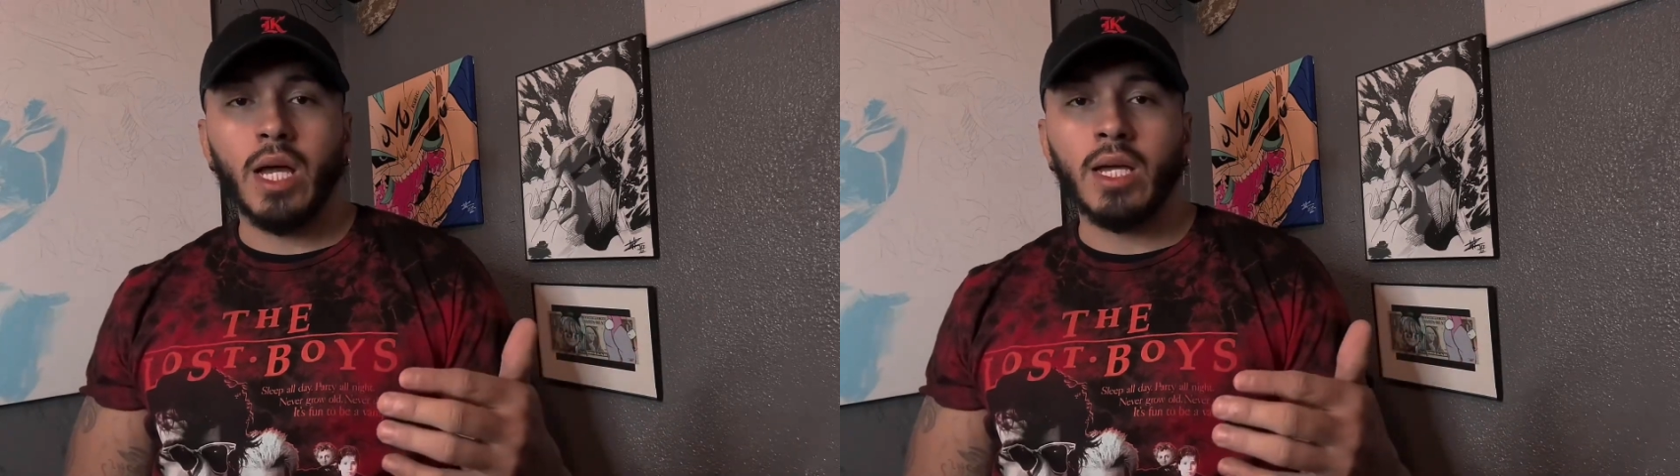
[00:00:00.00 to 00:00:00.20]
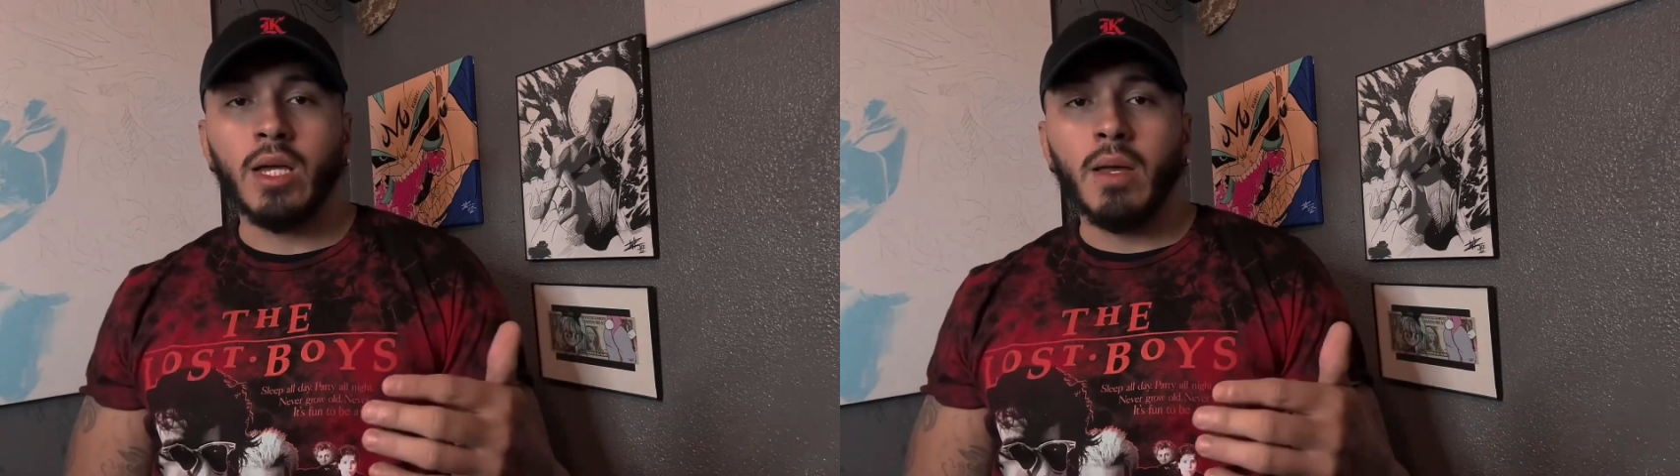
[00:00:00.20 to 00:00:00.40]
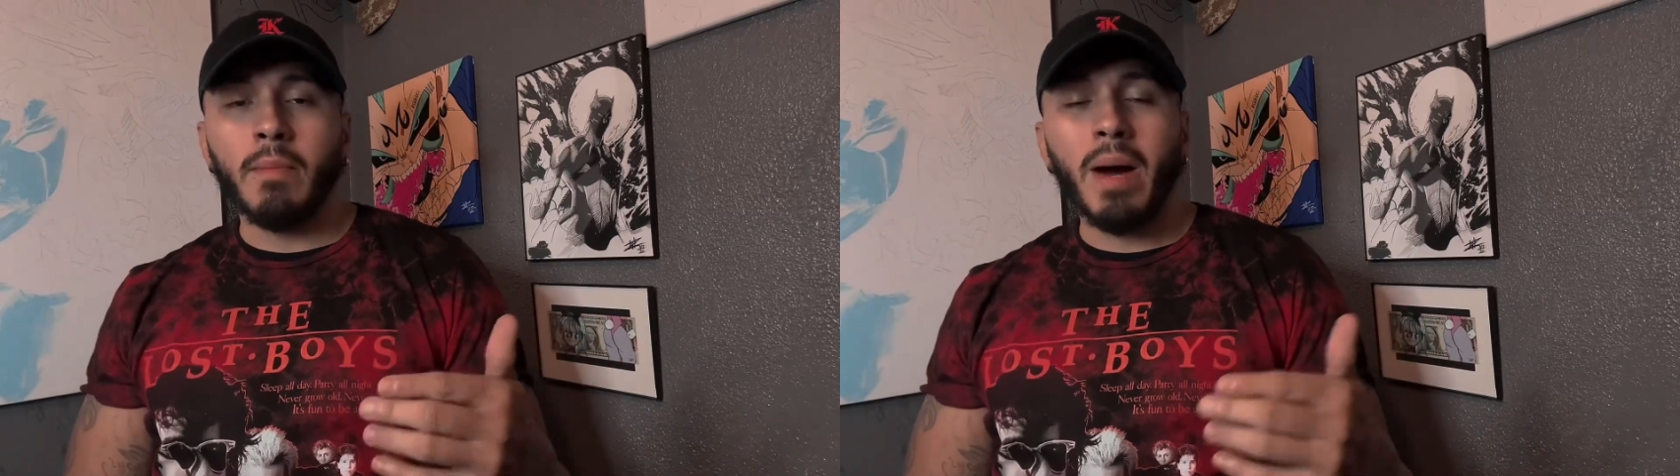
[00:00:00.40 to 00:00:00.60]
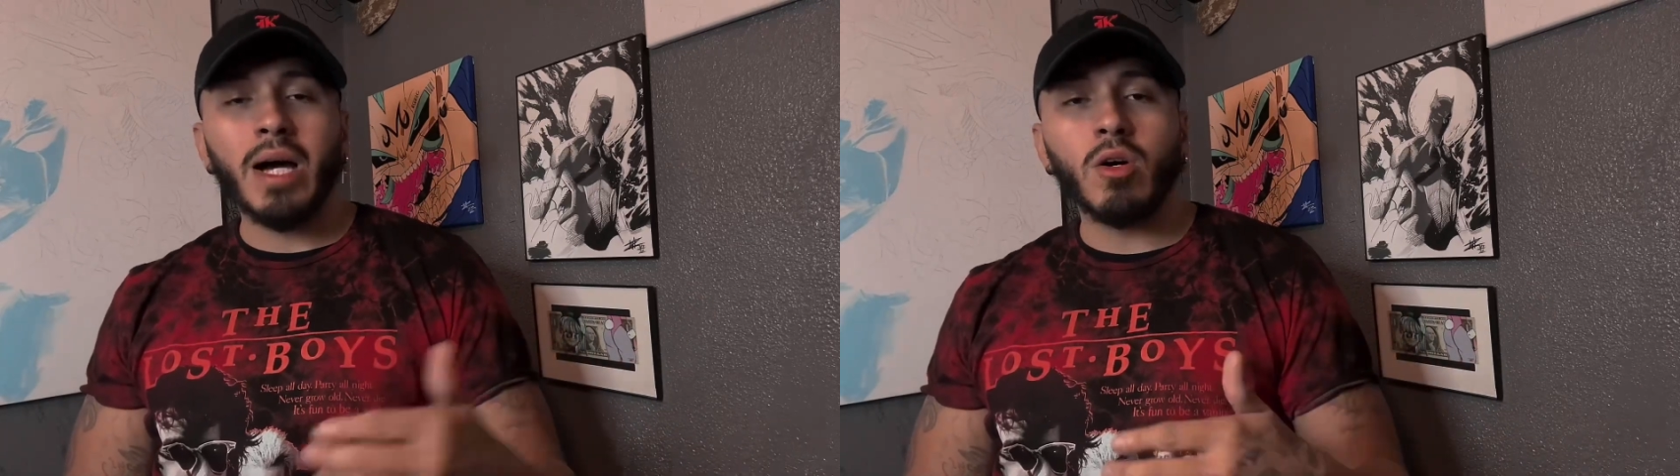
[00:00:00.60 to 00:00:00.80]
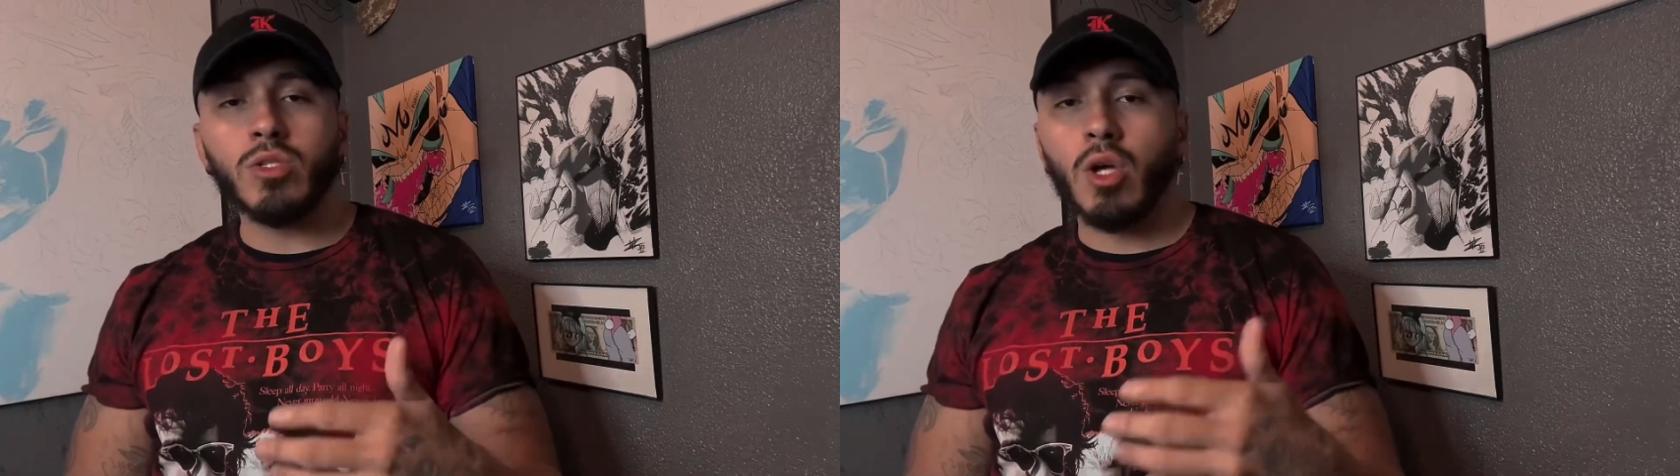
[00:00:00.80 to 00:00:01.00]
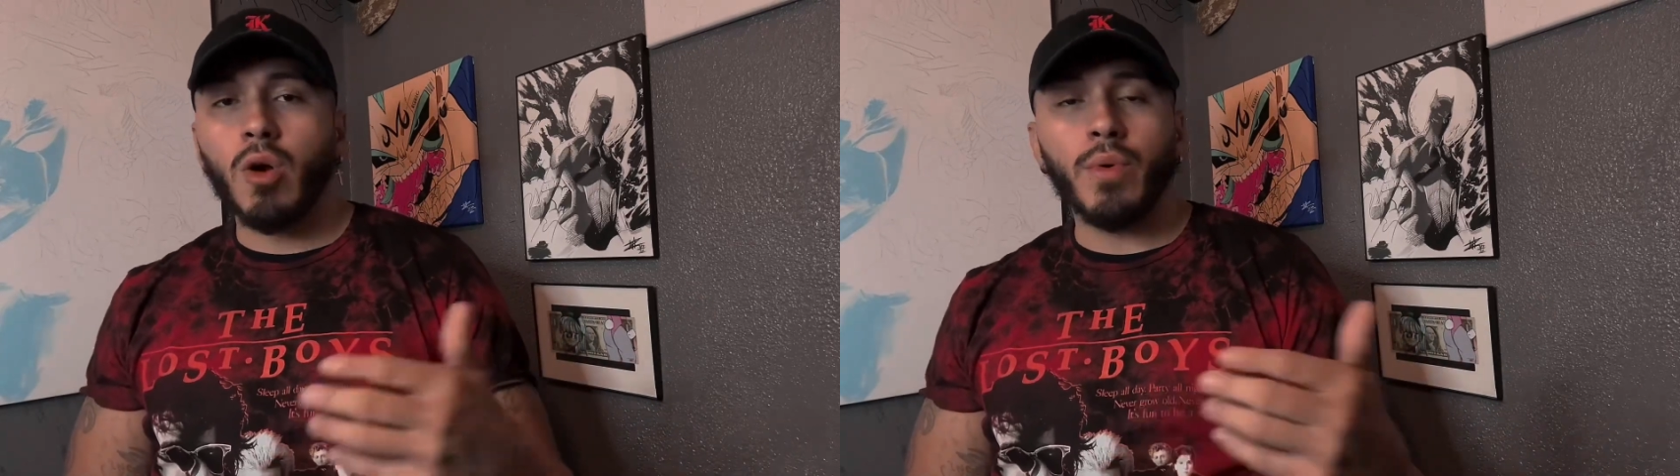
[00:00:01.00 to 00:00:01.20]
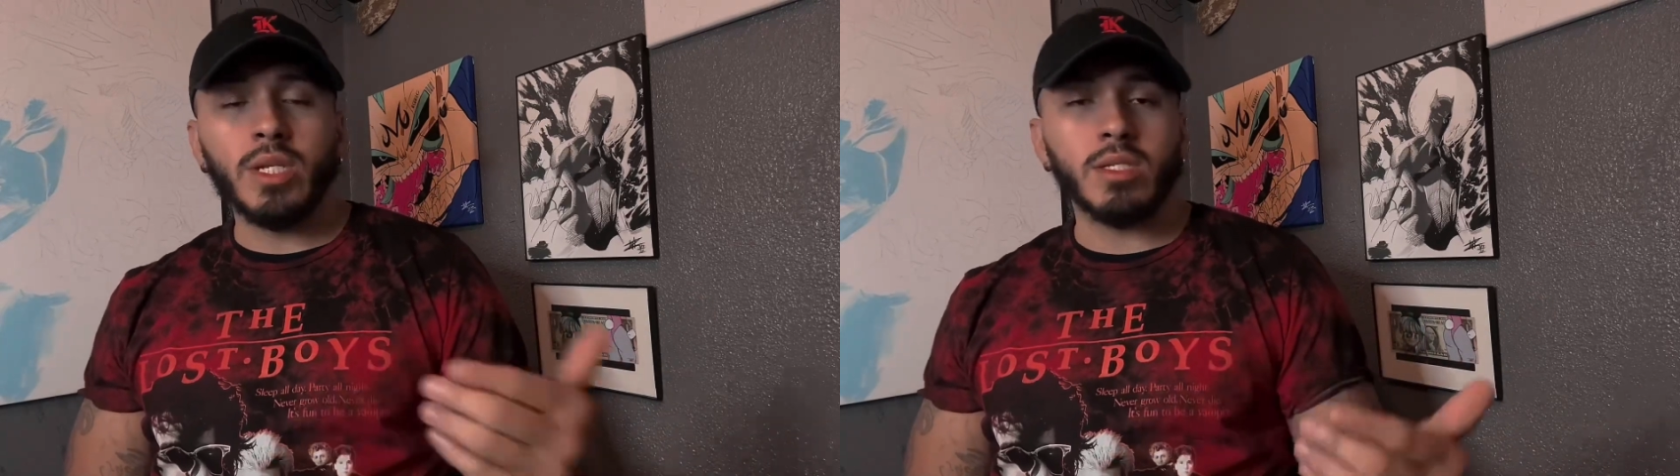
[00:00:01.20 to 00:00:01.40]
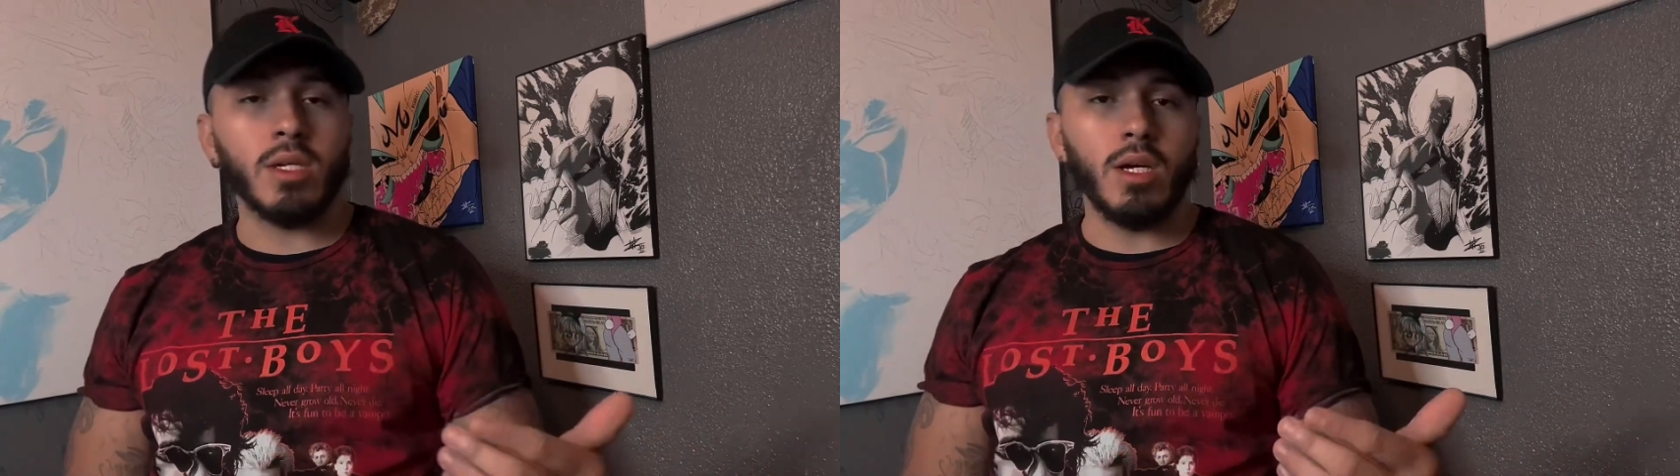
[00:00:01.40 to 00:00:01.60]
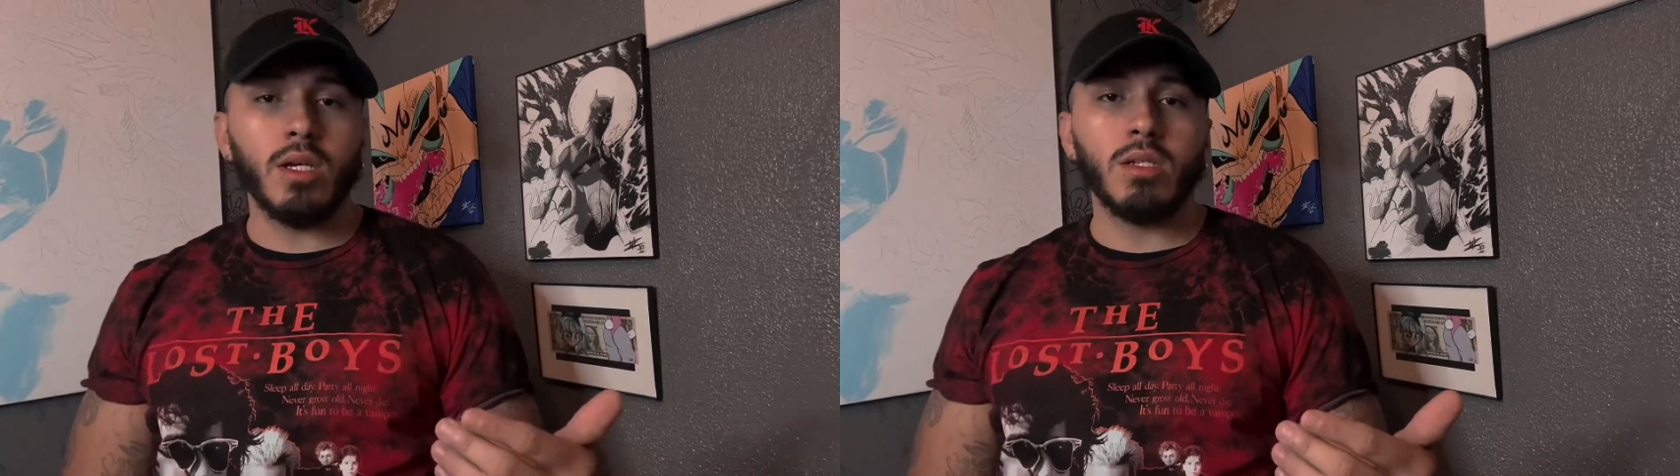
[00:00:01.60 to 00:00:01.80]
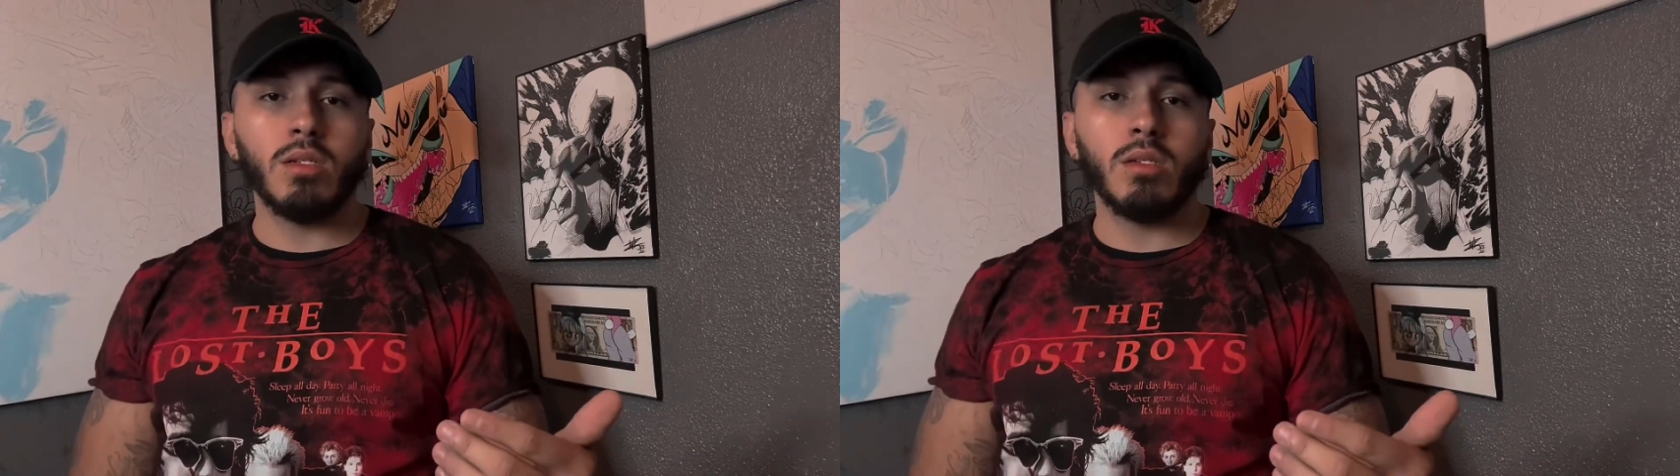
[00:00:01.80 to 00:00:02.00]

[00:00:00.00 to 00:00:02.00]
Like my goals are already set.